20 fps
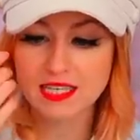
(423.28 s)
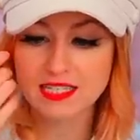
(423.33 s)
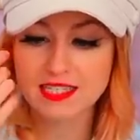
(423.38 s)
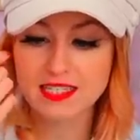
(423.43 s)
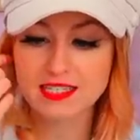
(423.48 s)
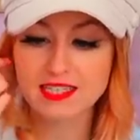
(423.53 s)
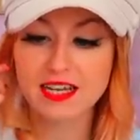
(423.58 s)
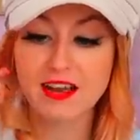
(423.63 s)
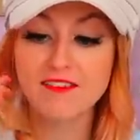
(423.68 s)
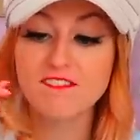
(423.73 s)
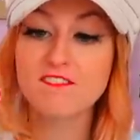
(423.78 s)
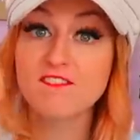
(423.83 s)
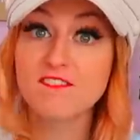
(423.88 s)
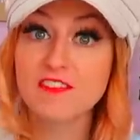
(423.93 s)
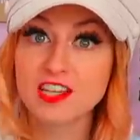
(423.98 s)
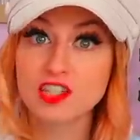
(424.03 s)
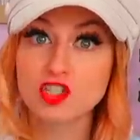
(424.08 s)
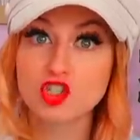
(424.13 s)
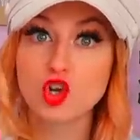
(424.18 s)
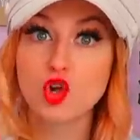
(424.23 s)
This is an
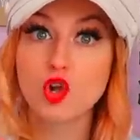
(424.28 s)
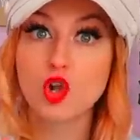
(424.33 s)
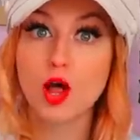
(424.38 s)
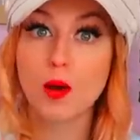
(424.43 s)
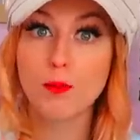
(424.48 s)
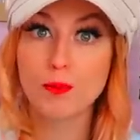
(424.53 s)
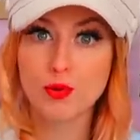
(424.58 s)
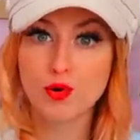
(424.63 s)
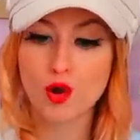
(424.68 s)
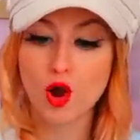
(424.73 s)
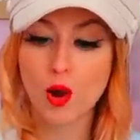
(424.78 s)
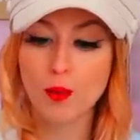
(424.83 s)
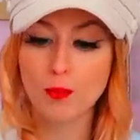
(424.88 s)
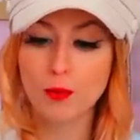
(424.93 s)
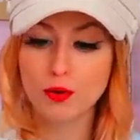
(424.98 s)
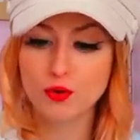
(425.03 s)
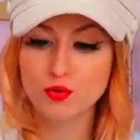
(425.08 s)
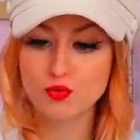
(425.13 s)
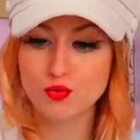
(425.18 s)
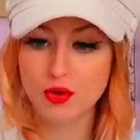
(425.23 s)
official prop
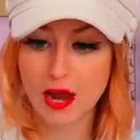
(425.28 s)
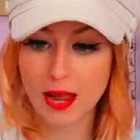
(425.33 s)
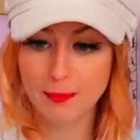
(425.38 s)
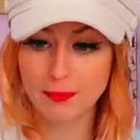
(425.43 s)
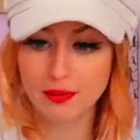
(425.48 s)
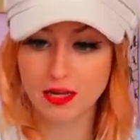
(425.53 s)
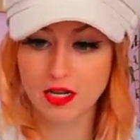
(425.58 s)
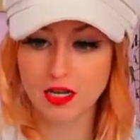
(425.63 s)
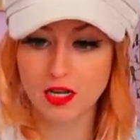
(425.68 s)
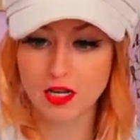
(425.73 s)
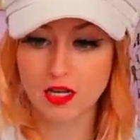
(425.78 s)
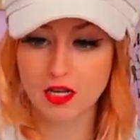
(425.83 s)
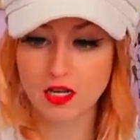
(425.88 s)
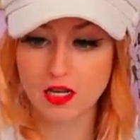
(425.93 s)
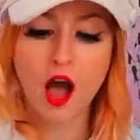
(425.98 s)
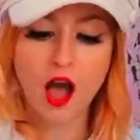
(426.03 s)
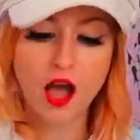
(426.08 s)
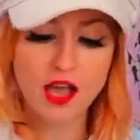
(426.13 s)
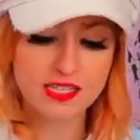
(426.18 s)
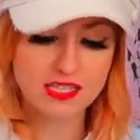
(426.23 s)
replica.
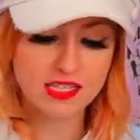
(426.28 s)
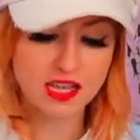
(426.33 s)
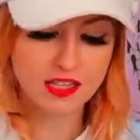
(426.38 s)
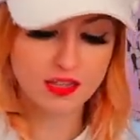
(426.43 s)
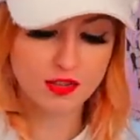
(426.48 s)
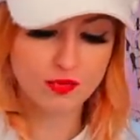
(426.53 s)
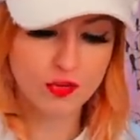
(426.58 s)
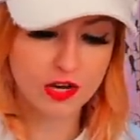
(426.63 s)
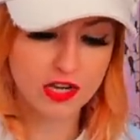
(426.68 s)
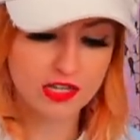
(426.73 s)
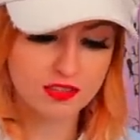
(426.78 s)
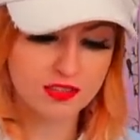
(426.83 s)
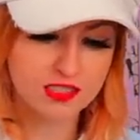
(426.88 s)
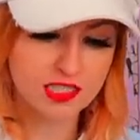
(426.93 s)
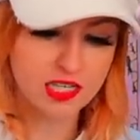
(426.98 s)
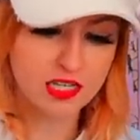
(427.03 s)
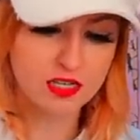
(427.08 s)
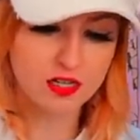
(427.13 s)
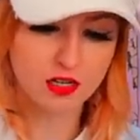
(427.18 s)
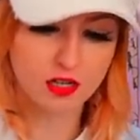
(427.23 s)
It's like the real
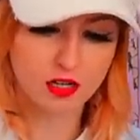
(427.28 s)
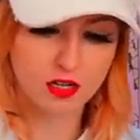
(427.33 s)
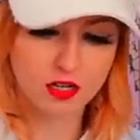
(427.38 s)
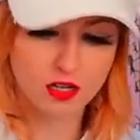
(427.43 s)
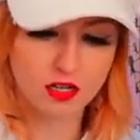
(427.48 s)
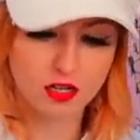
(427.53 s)
deal.